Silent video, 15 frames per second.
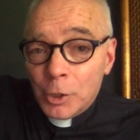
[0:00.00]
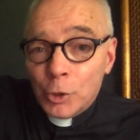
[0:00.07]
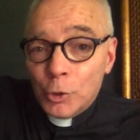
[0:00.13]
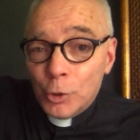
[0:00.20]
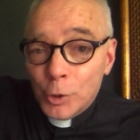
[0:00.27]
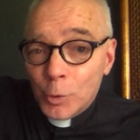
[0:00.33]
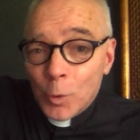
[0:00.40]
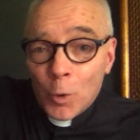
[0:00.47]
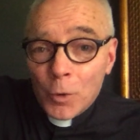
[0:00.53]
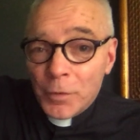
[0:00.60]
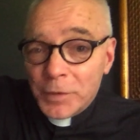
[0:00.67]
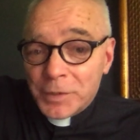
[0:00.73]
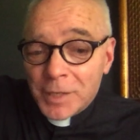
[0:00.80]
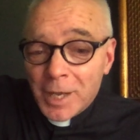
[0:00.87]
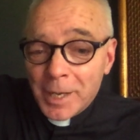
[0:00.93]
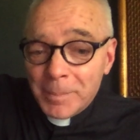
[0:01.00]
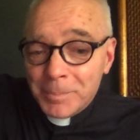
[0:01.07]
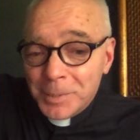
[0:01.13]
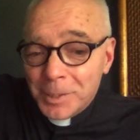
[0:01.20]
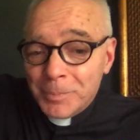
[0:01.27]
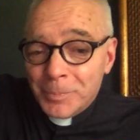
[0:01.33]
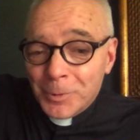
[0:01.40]
good all the time
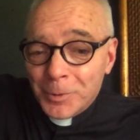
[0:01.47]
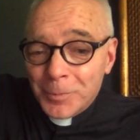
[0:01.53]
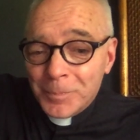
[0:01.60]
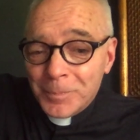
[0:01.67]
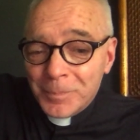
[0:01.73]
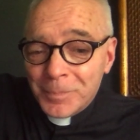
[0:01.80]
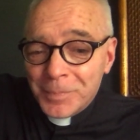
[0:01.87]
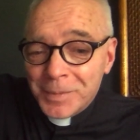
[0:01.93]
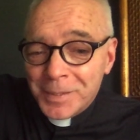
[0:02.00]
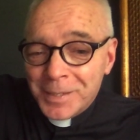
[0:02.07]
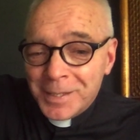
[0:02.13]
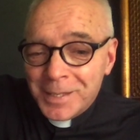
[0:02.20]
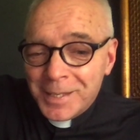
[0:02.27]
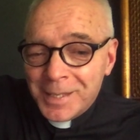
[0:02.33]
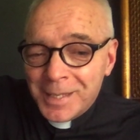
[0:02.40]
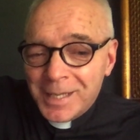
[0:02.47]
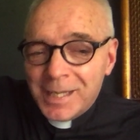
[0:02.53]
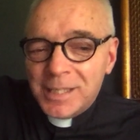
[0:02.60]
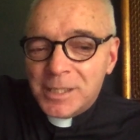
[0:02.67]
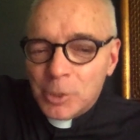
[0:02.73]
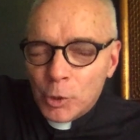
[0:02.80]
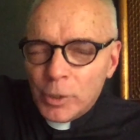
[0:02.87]
people.
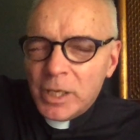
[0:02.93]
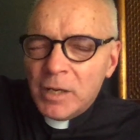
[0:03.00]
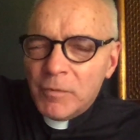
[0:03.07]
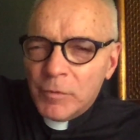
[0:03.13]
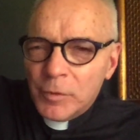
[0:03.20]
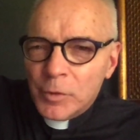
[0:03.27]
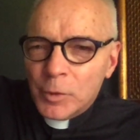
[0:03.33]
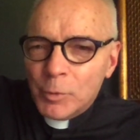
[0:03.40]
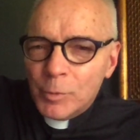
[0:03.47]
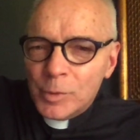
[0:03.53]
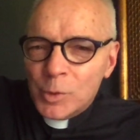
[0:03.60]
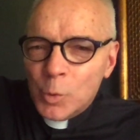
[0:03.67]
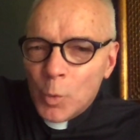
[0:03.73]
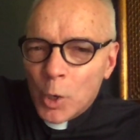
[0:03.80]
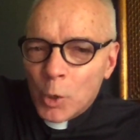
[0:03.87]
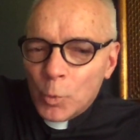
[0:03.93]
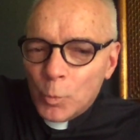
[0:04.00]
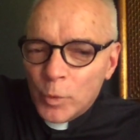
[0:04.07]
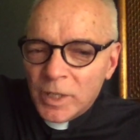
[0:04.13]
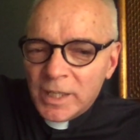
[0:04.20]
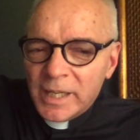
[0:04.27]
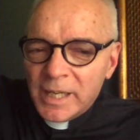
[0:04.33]
He's looking for those who are
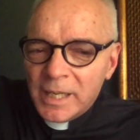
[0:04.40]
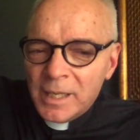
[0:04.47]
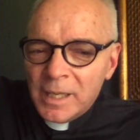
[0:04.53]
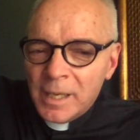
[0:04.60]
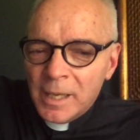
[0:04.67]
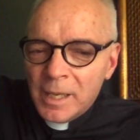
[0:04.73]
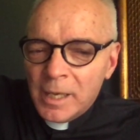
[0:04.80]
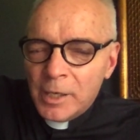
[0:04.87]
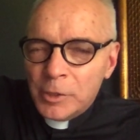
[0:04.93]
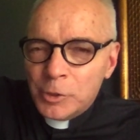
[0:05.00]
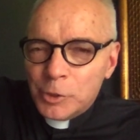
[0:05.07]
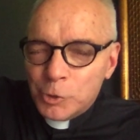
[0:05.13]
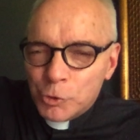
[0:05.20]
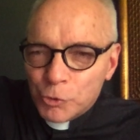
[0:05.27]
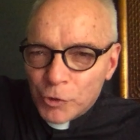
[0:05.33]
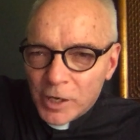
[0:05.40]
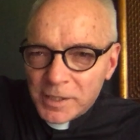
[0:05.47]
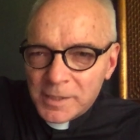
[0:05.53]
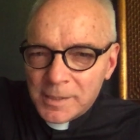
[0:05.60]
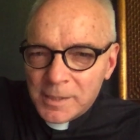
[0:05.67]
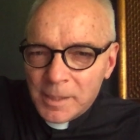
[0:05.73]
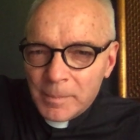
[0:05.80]
willing to
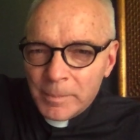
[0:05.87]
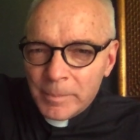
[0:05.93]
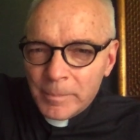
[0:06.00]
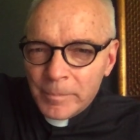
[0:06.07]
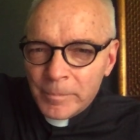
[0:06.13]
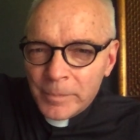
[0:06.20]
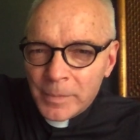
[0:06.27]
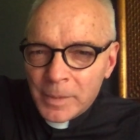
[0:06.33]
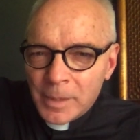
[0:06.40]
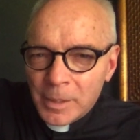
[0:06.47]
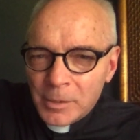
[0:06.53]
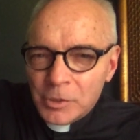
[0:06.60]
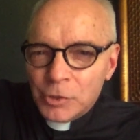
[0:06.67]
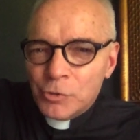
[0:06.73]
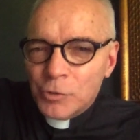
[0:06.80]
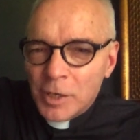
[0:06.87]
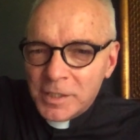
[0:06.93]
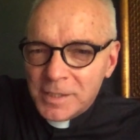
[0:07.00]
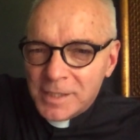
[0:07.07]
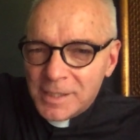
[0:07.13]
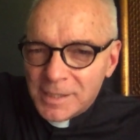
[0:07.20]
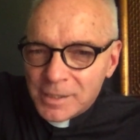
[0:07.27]
trust him, to
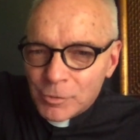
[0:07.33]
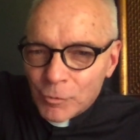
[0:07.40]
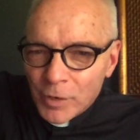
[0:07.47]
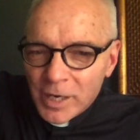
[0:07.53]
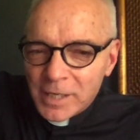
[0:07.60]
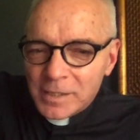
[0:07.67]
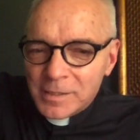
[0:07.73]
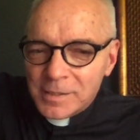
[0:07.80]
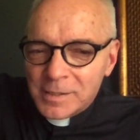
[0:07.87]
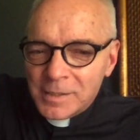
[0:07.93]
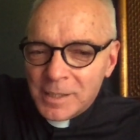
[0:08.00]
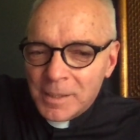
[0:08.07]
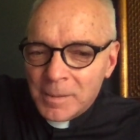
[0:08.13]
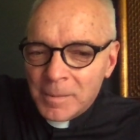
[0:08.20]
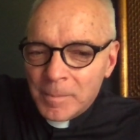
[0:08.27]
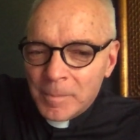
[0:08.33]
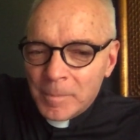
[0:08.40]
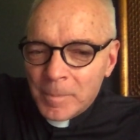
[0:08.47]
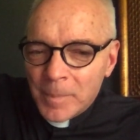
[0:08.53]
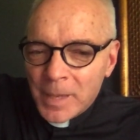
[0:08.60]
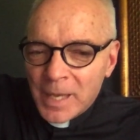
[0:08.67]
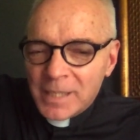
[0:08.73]
trust his grace,
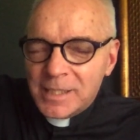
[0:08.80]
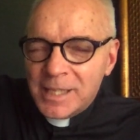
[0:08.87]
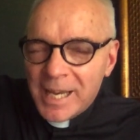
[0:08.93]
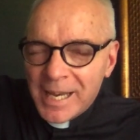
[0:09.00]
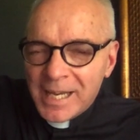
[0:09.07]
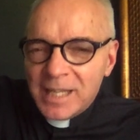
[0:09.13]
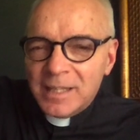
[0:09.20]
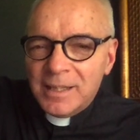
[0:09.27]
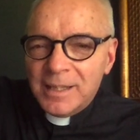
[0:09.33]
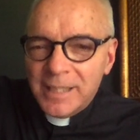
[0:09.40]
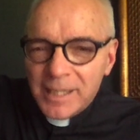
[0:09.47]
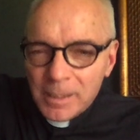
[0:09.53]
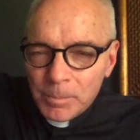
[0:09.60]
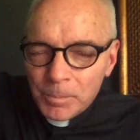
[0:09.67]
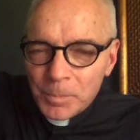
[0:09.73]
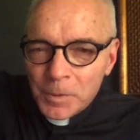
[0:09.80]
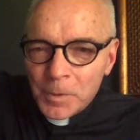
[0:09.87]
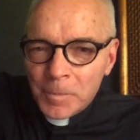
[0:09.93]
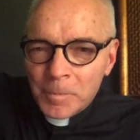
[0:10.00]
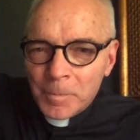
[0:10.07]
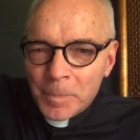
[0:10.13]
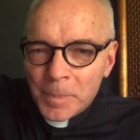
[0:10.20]
and take leap
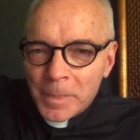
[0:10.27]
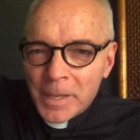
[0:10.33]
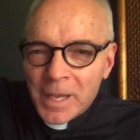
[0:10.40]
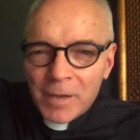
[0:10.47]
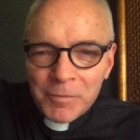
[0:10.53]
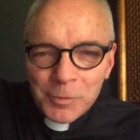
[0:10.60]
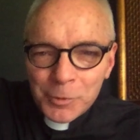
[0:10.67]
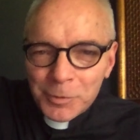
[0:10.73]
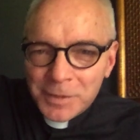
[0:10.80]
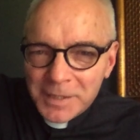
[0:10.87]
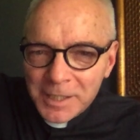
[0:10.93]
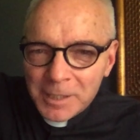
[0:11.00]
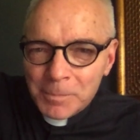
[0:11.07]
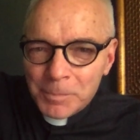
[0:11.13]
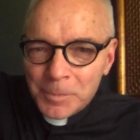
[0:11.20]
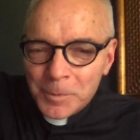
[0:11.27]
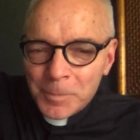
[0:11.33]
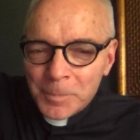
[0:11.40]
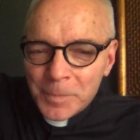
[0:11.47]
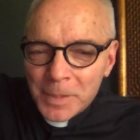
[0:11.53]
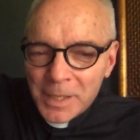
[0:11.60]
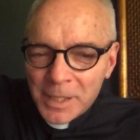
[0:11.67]
after leap
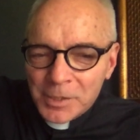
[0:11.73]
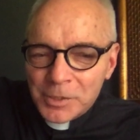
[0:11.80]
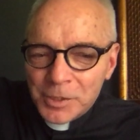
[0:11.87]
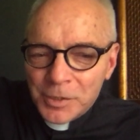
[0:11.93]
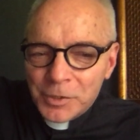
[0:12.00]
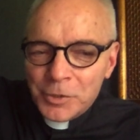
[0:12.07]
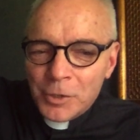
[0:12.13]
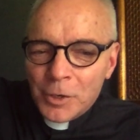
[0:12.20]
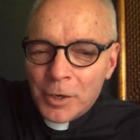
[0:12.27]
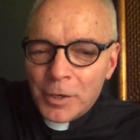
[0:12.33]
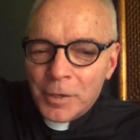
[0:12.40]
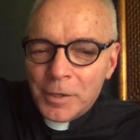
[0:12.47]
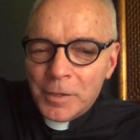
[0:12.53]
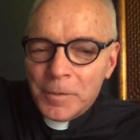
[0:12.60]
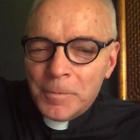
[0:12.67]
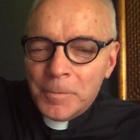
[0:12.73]
into the dark.